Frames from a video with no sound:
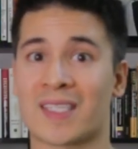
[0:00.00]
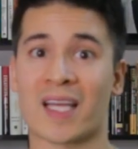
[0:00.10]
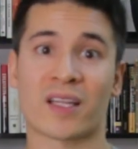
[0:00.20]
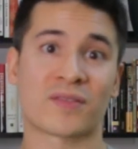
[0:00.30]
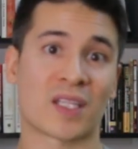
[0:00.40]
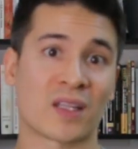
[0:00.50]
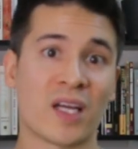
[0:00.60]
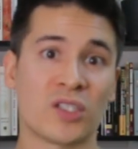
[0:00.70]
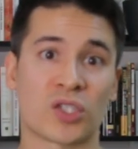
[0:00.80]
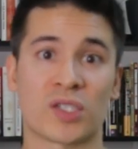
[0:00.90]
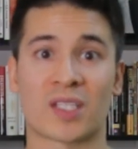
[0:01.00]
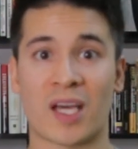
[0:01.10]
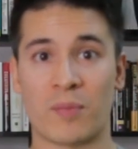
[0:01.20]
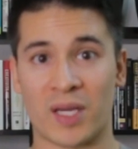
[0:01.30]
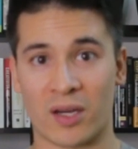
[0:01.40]
deadlifts, and lunges
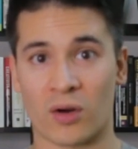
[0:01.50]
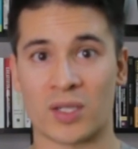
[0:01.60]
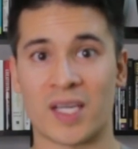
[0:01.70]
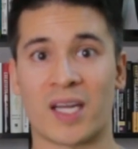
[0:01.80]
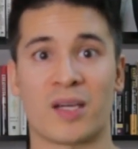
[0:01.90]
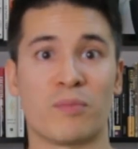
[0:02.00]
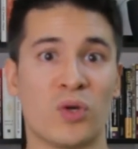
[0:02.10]
can be irritating